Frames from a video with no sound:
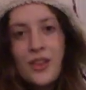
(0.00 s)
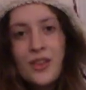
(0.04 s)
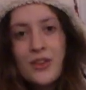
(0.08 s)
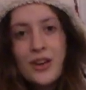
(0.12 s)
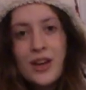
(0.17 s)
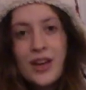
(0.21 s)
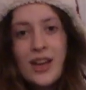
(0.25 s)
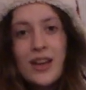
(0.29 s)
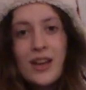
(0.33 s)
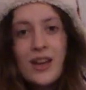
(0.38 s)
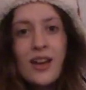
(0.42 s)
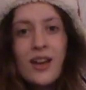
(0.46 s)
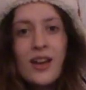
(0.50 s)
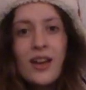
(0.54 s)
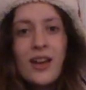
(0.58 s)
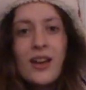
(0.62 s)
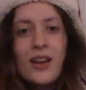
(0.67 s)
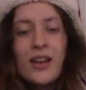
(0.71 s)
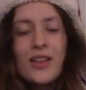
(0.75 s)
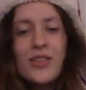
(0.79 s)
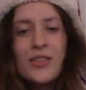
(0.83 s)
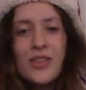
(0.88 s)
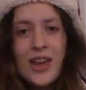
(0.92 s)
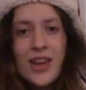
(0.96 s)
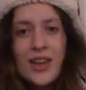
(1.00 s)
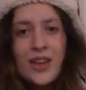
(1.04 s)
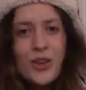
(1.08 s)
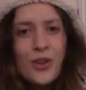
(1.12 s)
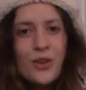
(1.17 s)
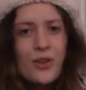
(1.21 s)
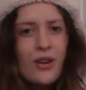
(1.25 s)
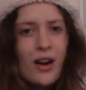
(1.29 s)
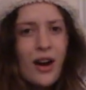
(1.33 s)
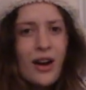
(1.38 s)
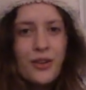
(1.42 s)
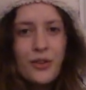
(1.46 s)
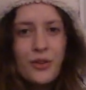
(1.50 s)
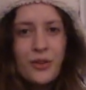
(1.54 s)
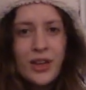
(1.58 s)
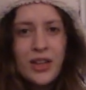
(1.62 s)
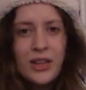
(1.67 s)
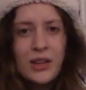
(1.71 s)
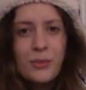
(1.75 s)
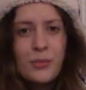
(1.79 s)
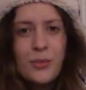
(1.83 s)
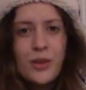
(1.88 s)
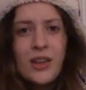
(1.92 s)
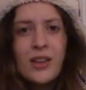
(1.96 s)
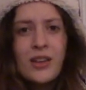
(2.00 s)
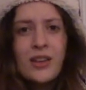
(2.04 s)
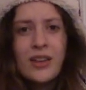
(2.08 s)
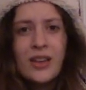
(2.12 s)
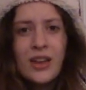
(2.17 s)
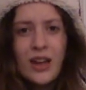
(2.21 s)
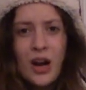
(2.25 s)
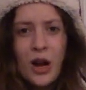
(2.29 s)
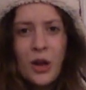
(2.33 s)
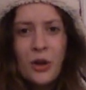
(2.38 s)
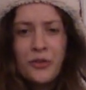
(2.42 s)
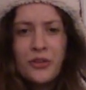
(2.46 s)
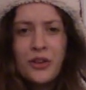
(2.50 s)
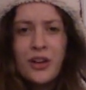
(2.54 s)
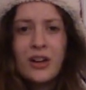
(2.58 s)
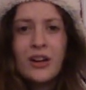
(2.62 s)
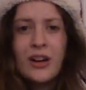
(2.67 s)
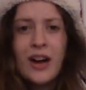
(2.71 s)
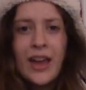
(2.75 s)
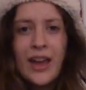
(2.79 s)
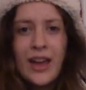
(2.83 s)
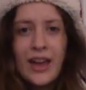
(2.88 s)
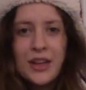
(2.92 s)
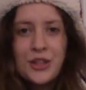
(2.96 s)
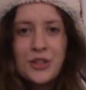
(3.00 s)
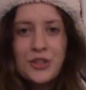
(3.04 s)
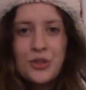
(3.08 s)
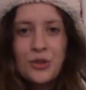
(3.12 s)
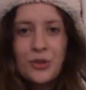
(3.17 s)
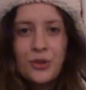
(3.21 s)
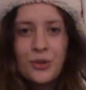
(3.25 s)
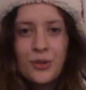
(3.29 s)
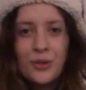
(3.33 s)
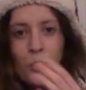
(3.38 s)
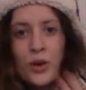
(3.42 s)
Three, Thank you, are you kidding me? Get out of here, I hate you.